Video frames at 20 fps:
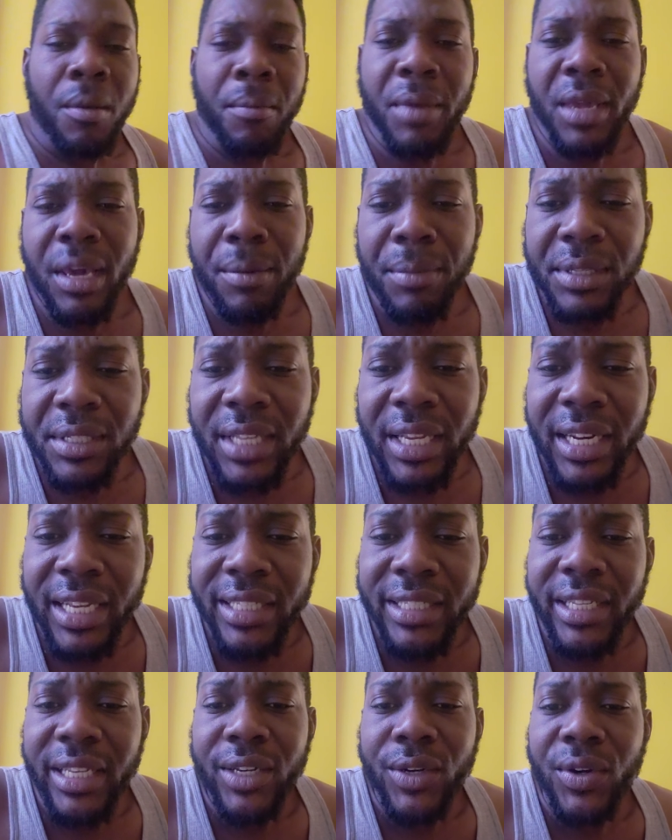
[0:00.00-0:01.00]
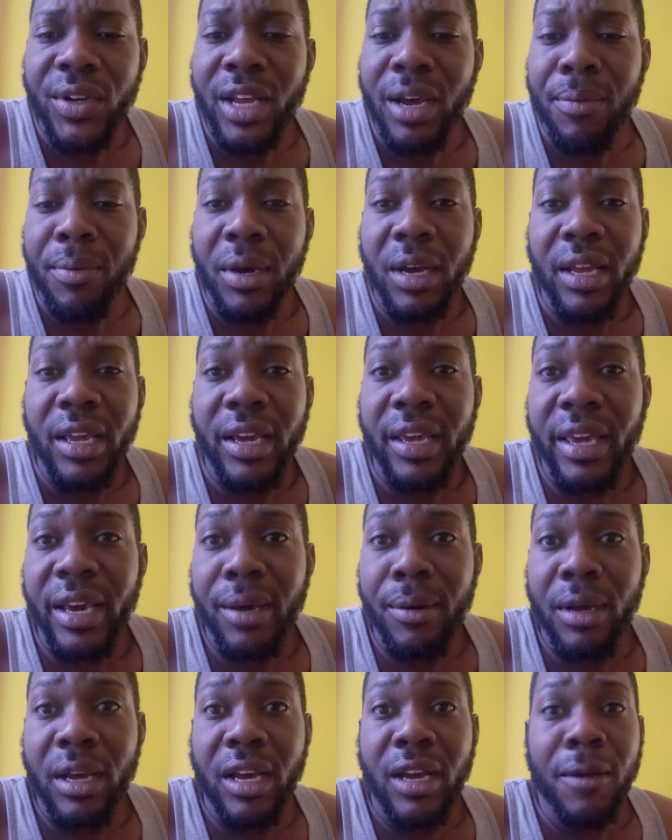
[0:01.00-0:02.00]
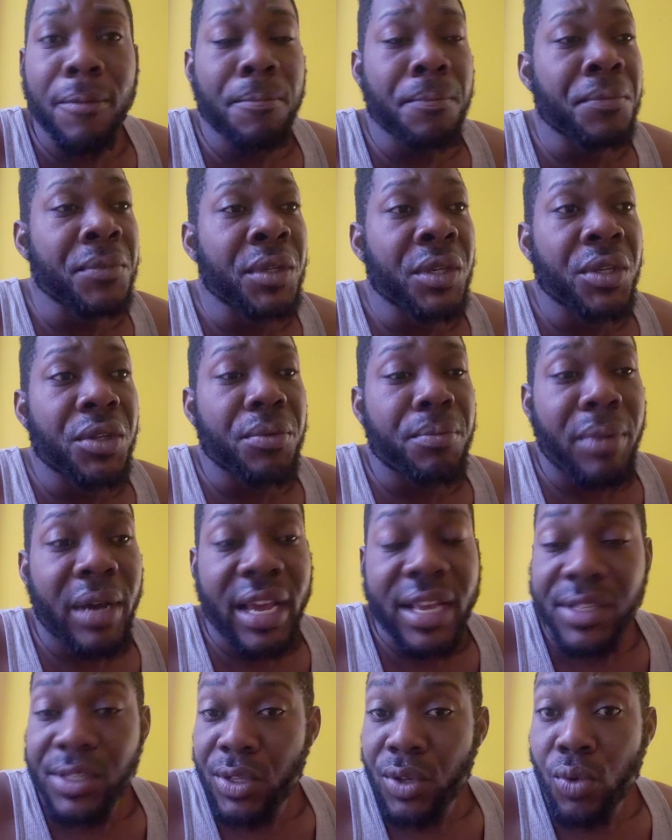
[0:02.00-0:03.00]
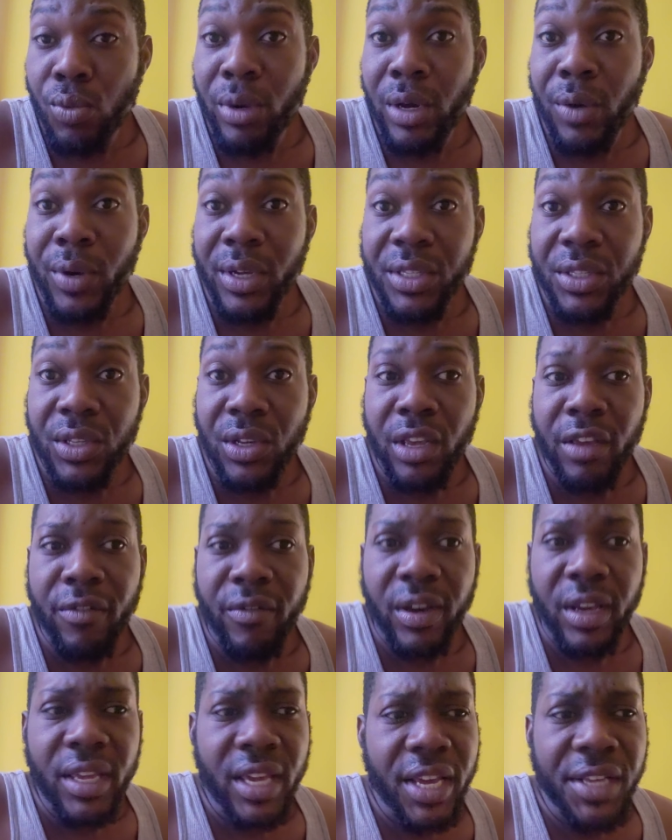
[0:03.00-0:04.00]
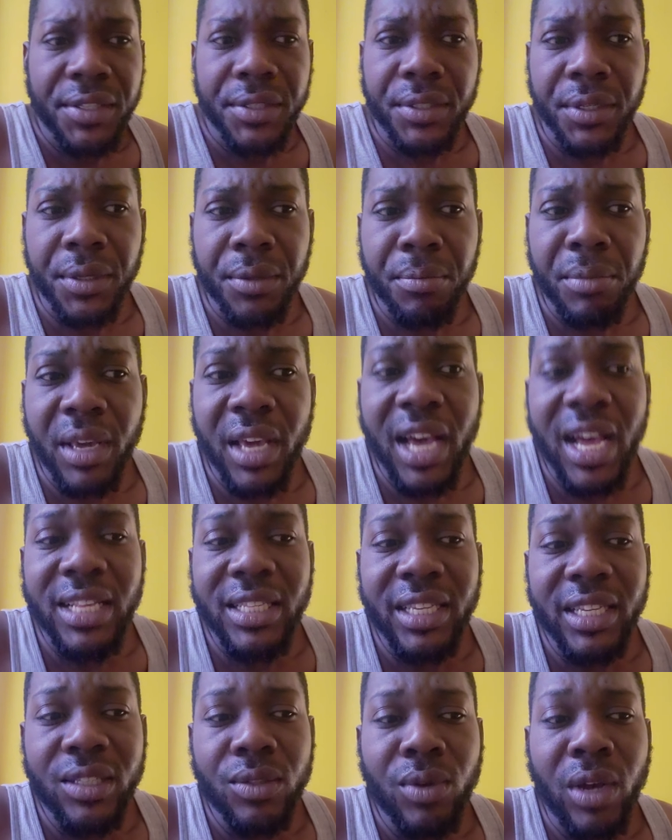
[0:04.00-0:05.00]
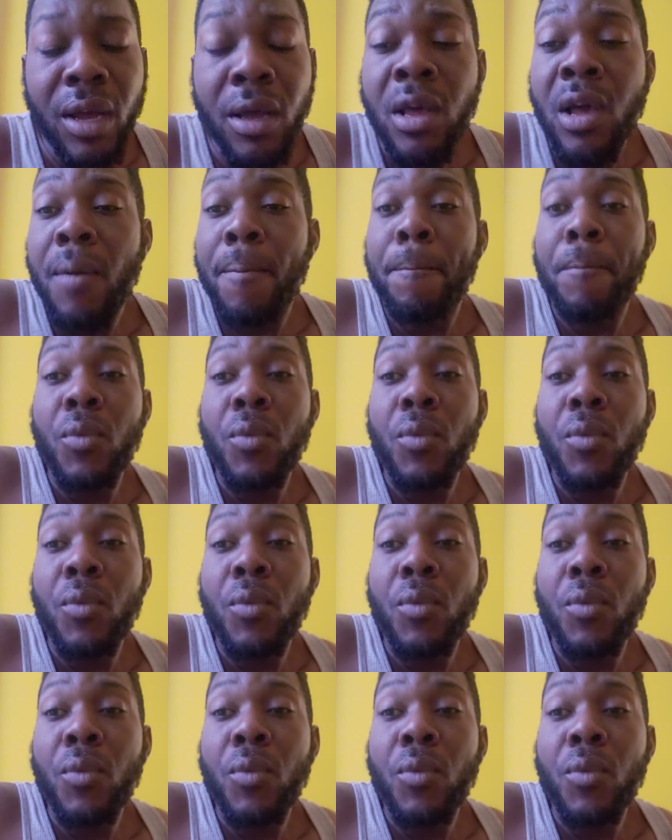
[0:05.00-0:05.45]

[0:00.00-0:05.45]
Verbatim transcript: Me and Miss Donna say you could have, uh, you can, um, praising no man whatsoever. Yes, because guess what?